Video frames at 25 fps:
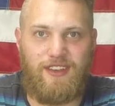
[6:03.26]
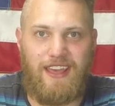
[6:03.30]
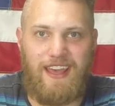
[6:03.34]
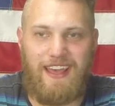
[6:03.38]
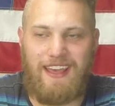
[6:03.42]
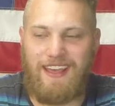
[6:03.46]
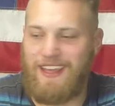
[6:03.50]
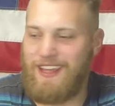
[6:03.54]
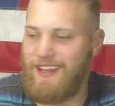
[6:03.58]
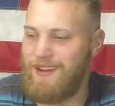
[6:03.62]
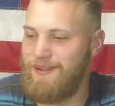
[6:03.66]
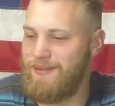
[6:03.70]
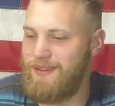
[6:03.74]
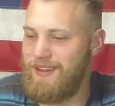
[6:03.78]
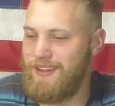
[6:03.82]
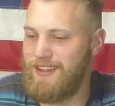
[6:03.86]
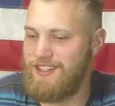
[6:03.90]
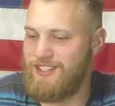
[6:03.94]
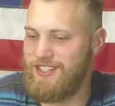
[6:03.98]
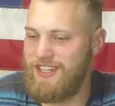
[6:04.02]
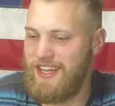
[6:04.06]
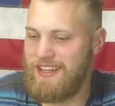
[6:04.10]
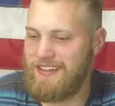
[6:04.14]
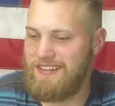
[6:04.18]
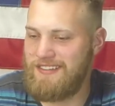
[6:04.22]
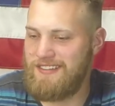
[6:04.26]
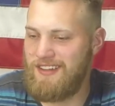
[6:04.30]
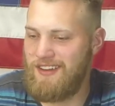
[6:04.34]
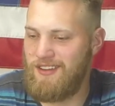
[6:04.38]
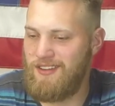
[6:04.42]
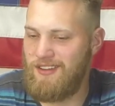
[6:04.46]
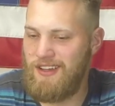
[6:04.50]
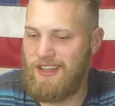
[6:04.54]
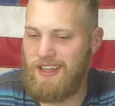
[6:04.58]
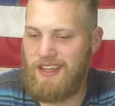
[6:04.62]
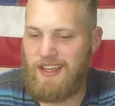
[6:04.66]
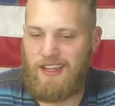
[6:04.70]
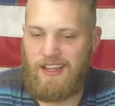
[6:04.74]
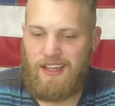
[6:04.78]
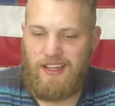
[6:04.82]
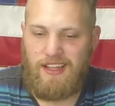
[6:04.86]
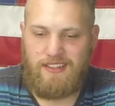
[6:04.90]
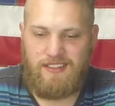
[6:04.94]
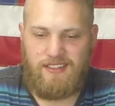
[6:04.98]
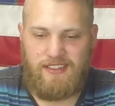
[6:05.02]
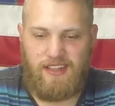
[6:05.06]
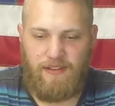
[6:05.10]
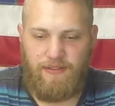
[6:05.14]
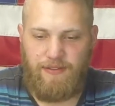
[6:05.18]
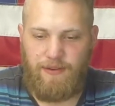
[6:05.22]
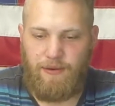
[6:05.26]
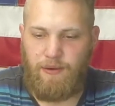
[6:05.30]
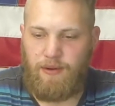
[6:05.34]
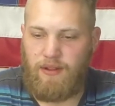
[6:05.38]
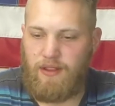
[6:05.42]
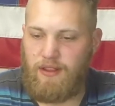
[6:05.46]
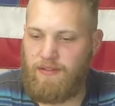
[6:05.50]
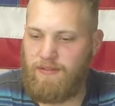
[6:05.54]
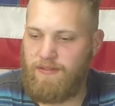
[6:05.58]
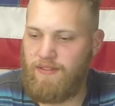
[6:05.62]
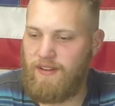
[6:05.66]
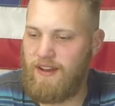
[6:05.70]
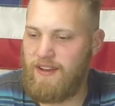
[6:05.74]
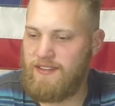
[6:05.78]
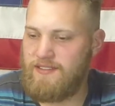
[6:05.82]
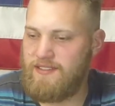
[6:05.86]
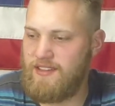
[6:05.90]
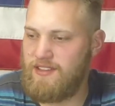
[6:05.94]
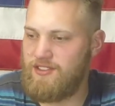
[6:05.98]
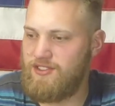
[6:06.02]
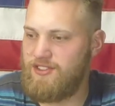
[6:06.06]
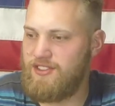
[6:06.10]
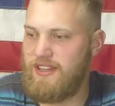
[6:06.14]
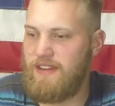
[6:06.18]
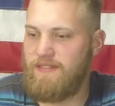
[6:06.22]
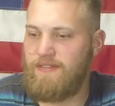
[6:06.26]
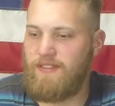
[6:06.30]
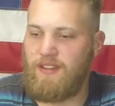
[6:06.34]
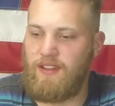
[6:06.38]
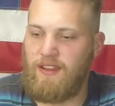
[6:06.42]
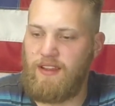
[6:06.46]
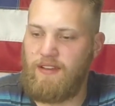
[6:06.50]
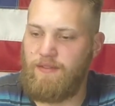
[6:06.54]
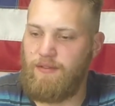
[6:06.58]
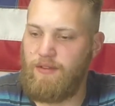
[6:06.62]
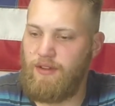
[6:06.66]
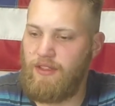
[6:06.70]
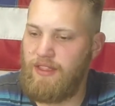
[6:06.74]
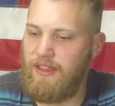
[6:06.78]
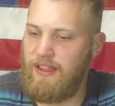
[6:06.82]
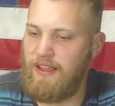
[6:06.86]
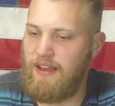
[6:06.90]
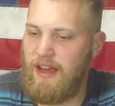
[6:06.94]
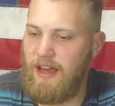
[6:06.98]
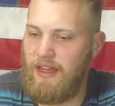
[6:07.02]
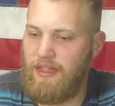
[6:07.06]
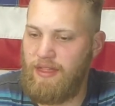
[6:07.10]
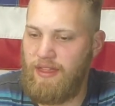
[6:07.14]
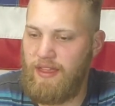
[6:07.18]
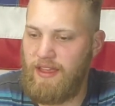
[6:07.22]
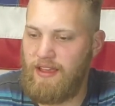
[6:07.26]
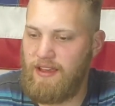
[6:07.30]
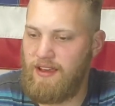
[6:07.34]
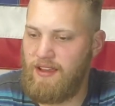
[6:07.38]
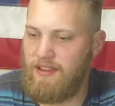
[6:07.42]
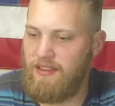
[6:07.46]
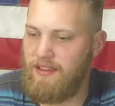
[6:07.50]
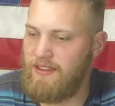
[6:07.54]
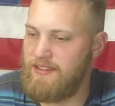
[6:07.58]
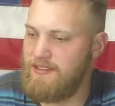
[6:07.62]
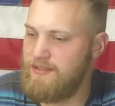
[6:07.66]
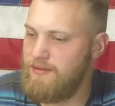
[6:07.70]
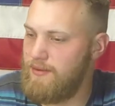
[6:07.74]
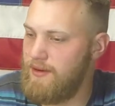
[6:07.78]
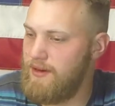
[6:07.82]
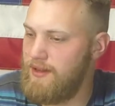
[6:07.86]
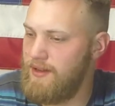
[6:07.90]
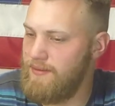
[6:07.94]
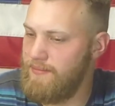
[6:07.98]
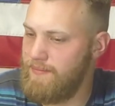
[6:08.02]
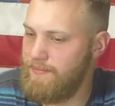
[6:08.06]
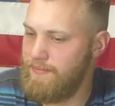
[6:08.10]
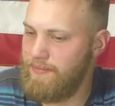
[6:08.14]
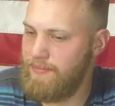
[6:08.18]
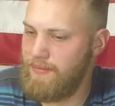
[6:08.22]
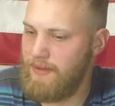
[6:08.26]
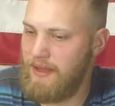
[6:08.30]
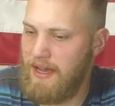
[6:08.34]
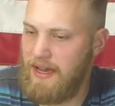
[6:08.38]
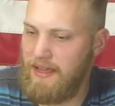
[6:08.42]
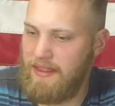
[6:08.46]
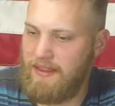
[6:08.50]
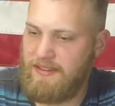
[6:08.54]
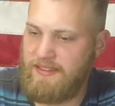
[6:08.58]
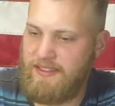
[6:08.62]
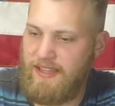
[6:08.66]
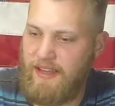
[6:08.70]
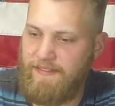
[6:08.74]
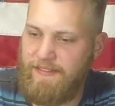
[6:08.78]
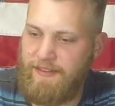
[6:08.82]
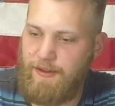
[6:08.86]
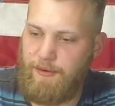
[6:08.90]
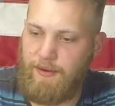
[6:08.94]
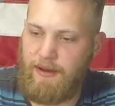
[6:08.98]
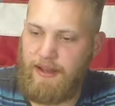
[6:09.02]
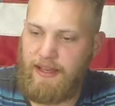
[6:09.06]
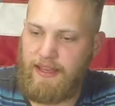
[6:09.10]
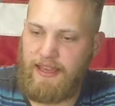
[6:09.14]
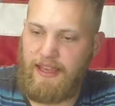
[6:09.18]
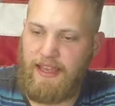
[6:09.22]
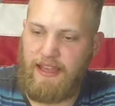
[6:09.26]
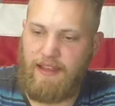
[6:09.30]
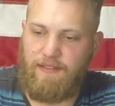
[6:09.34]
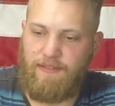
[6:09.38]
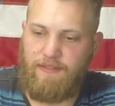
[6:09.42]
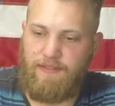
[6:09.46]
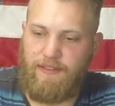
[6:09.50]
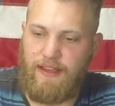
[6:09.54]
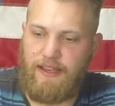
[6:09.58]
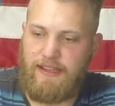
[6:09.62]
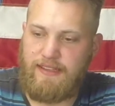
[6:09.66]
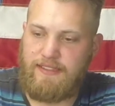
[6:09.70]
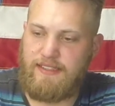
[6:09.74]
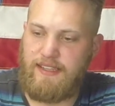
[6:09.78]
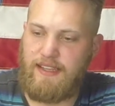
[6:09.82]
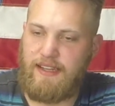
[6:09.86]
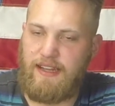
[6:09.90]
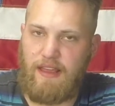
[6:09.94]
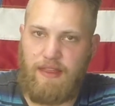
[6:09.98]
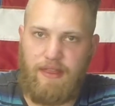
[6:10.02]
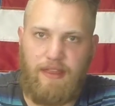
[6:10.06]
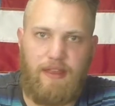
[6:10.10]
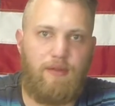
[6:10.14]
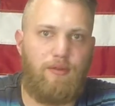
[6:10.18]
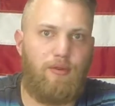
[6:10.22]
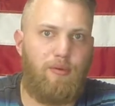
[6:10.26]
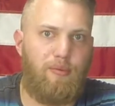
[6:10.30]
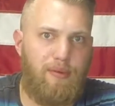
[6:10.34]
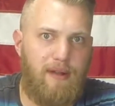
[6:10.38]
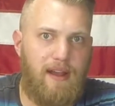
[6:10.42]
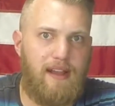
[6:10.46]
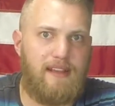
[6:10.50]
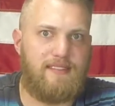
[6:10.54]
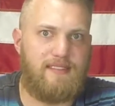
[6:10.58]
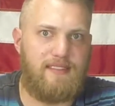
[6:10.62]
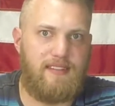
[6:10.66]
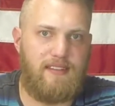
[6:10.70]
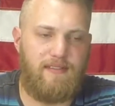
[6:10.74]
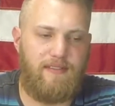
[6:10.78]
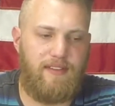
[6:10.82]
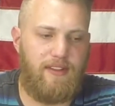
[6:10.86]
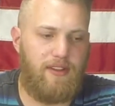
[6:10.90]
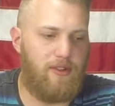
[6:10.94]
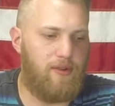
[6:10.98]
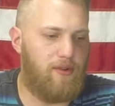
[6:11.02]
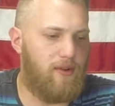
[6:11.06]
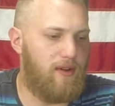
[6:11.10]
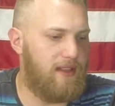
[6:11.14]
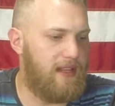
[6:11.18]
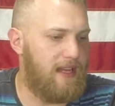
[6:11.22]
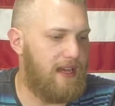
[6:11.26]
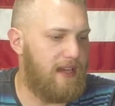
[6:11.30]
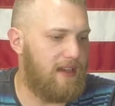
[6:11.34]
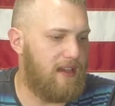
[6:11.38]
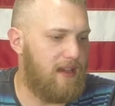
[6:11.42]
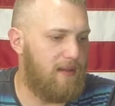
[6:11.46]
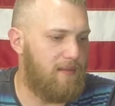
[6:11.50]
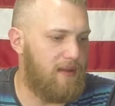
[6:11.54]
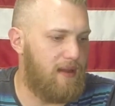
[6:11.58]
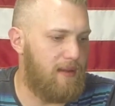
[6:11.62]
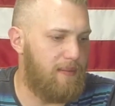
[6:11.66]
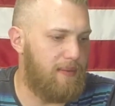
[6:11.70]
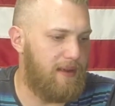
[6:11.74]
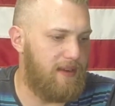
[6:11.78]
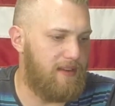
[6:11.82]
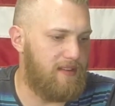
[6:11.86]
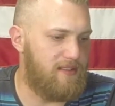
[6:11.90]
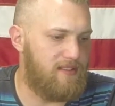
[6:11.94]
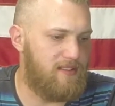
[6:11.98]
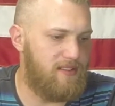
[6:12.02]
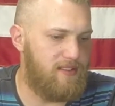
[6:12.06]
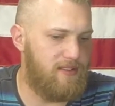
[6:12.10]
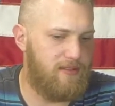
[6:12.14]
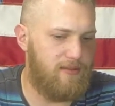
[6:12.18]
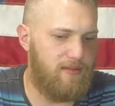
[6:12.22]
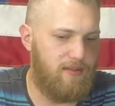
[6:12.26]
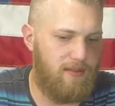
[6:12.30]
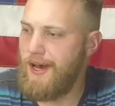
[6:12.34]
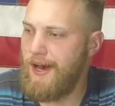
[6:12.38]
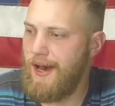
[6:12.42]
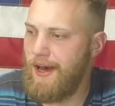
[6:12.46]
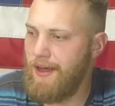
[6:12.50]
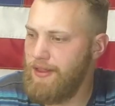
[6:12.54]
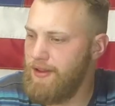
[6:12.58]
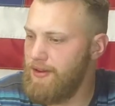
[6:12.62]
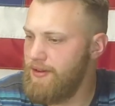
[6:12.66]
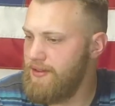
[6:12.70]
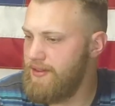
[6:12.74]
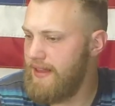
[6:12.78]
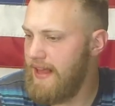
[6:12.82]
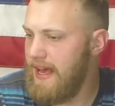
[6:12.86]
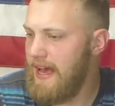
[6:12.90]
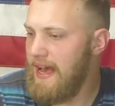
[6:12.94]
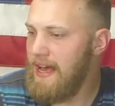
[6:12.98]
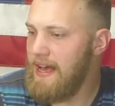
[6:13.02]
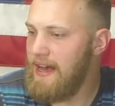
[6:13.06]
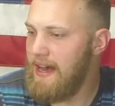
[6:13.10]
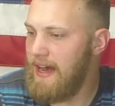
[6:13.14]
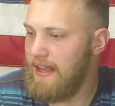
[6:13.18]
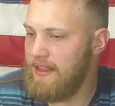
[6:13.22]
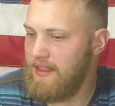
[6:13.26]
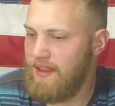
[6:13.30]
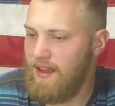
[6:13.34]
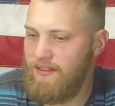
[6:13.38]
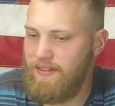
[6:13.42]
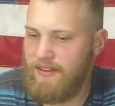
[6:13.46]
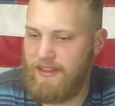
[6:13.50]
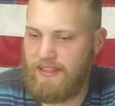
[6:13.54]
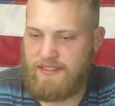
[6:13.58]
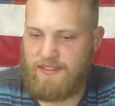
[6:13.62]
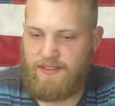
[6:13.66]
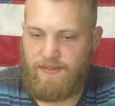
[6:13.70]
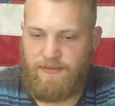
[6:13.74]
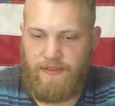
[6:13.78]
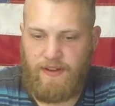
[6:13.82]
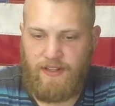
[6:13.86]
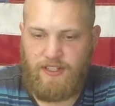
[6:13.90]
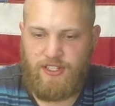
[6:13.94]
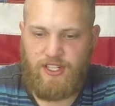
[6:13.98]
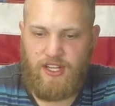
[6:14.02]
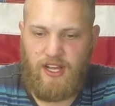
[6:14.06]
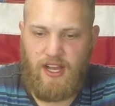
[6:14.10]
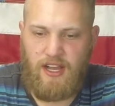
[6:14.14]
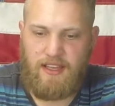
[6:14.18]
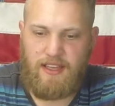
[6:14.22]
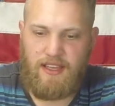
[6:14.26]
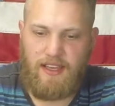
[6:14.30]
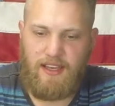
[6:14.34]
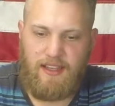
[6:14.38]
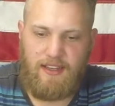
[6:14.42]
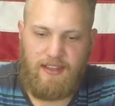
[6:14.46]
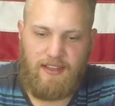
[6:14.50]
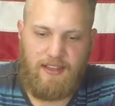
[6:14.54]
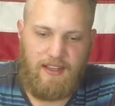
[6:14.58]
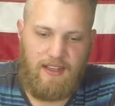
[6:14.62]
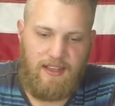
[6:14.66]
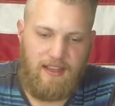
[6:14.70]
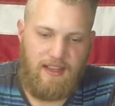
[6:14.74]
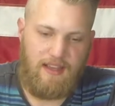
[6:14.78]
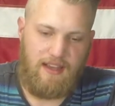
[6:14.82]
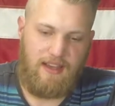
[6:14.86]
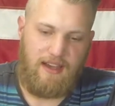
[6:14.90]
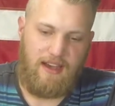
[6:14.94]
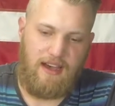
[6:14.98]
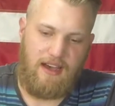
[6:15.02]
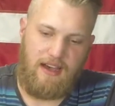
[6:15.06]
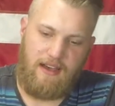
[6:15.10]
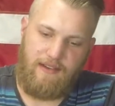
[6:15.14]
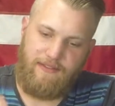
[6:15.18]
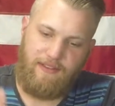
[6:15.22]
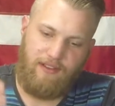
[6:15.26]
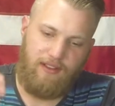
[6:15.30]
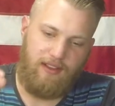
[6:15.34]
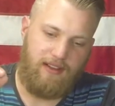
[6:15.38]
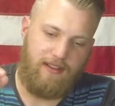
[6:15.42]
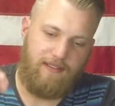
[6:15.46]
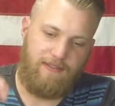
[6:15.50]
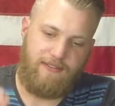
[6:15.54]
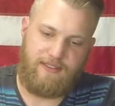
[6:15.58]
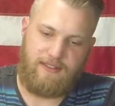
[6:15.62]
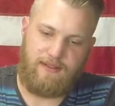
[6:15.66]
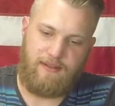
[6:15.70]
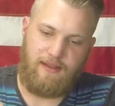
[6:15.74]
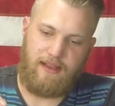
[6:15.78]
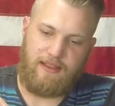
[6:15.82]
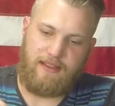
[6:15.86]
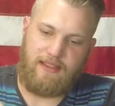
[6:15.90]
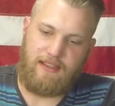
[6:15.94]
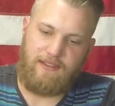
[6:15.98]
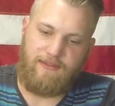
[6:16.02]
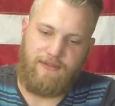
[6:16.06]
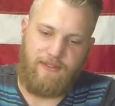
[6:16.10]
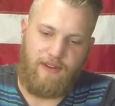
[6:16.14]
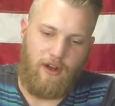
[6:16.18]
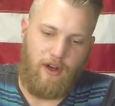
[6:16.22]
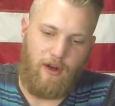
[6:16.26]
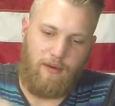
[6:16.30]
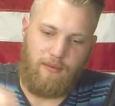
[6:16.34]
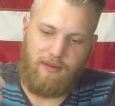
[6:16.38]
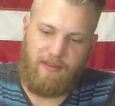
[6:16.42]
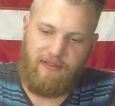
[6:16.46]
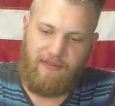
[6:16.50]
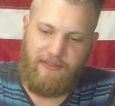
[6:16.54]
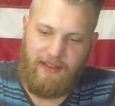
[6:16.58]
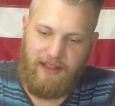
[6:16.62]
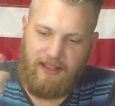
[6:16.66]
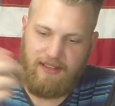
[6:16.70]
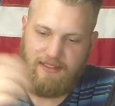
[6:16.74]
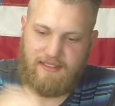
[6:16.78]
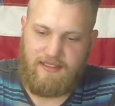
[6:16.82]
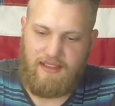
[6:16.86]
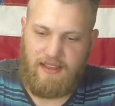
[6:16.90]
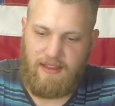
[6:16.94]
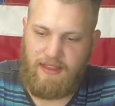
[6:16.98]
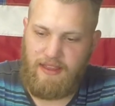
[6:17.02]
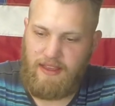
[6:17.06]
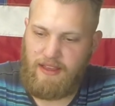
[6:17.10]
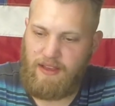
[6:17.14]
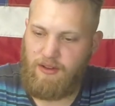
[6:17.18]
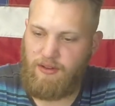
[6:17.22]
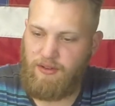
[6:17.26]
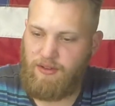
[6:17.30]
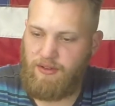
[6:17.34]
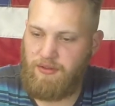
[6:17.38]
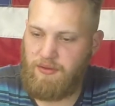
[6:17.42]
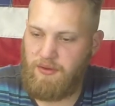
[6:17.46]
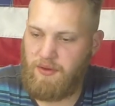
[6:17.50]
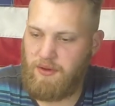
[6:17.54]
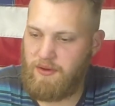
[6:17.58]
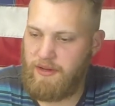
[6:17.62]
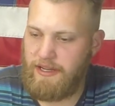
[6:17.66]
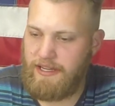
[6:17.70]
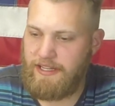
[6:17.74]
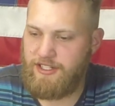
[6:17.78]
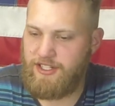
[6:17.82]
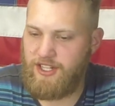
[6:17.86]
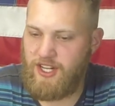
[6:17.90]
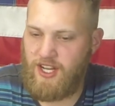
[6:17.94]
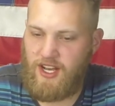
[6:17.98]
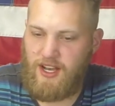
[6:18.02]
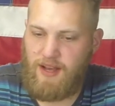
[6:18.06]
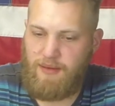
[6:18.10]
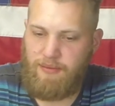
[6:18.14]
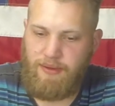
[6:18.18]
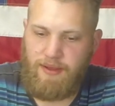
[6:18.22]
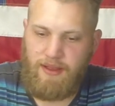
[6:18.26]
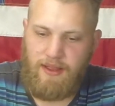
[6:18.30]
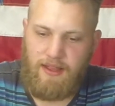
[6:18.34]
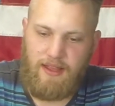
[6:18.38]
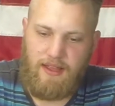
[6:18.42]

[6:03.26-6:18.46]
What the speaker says: can't get them to eject. So it's definitely one of the flaws. So I'll just have to live with it, I think, on this one. The safety one I can fix, and I think we'll probably see a video on that coming up here soon. Other than that, I love it. It's a fun shotgun. If you're looking for something like this for home defense, I think it would do a great job.